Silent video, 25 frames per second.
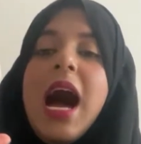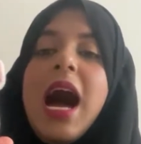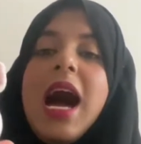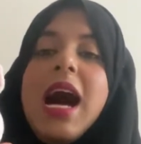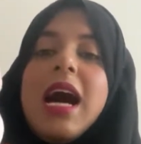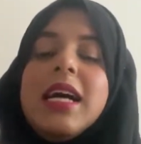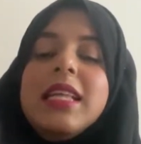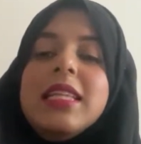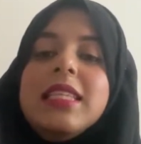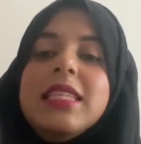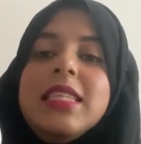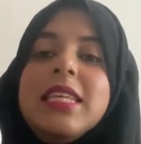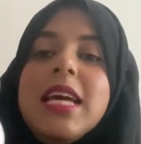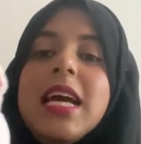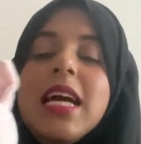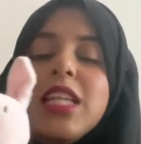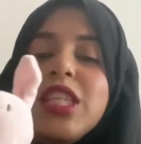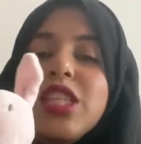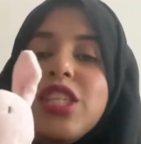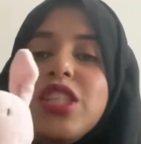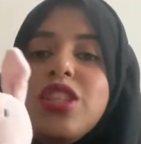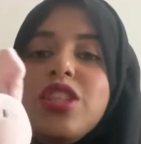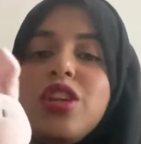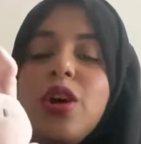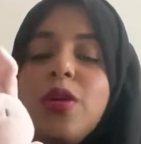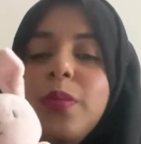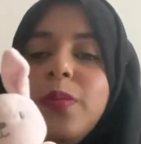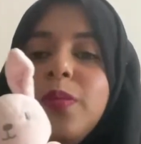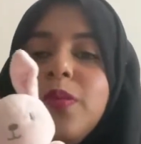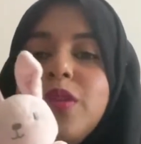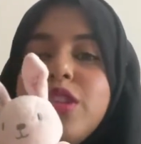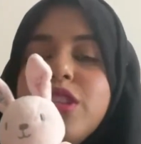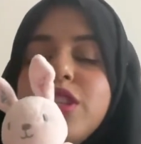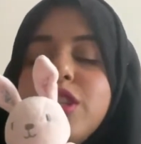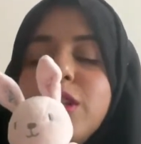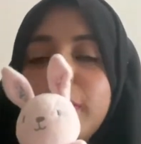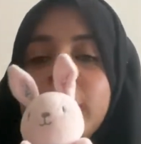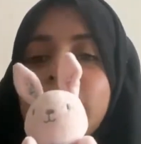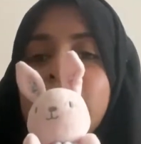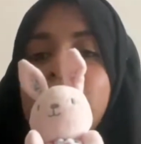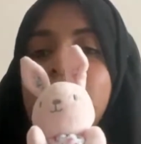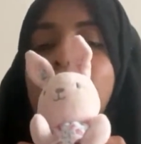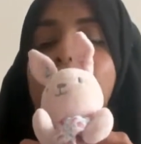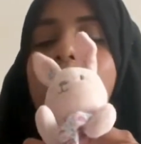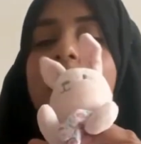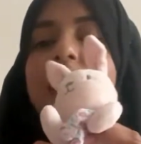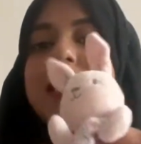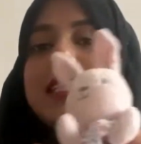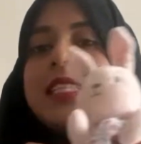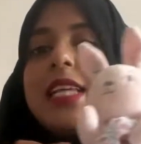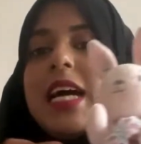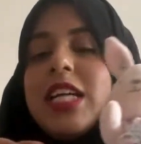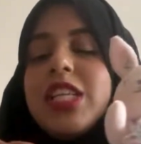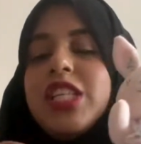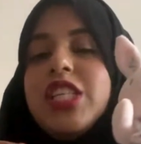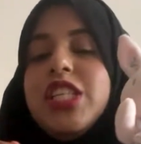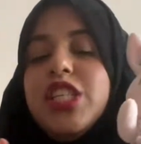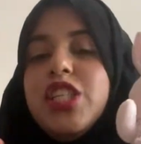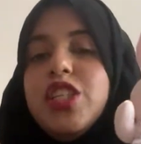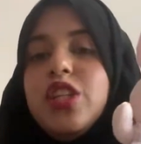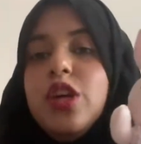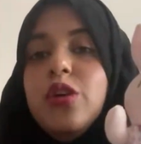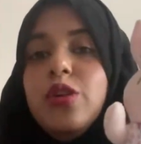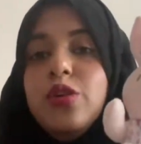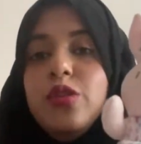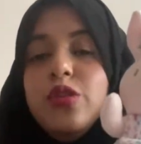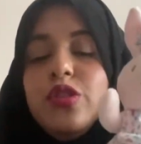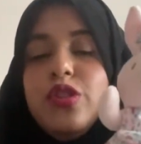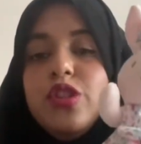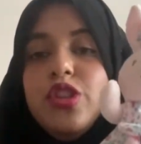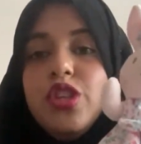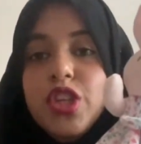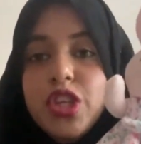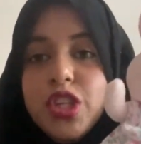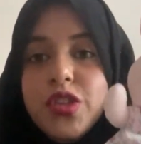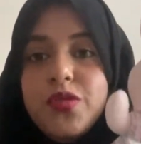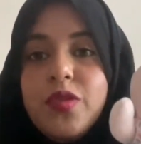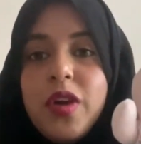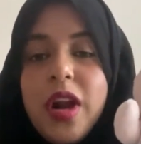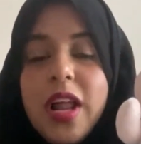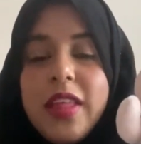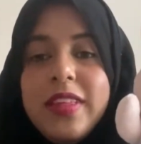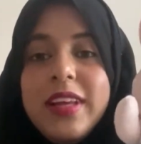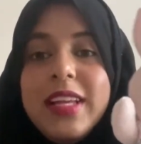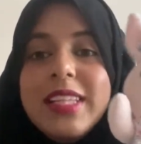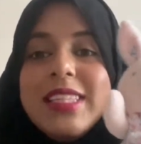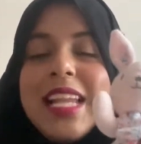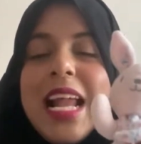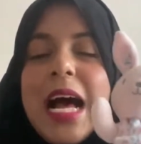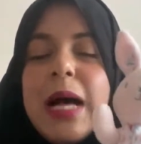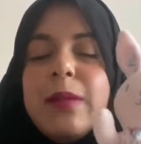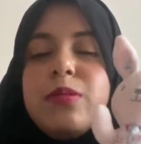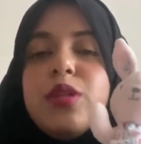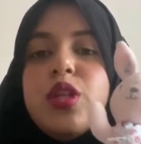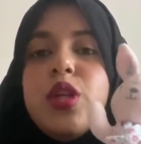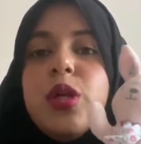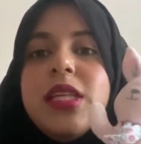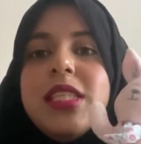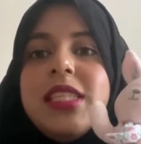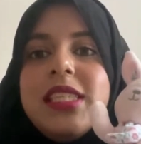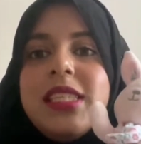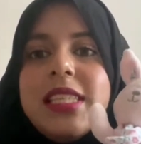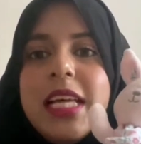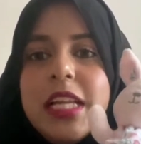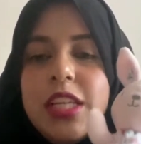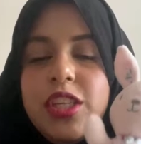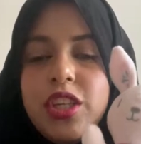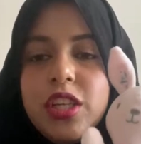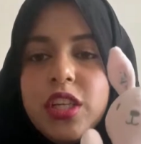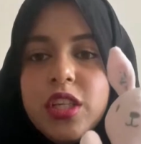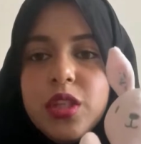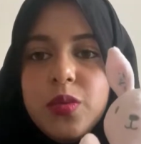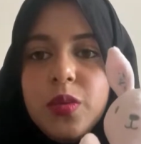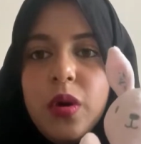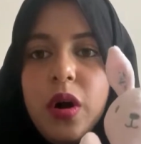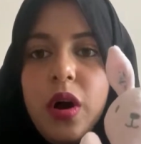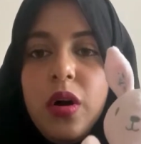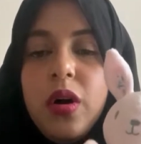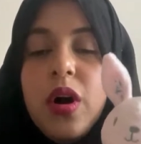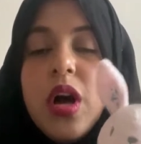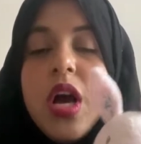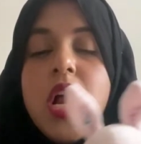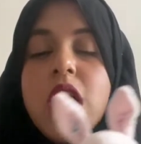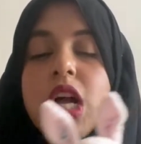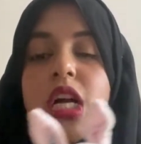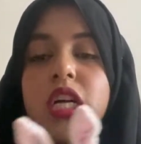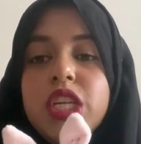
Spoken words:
And yeah, it's super cute, and it's actually so useful, and I think it's an absolute essential as well.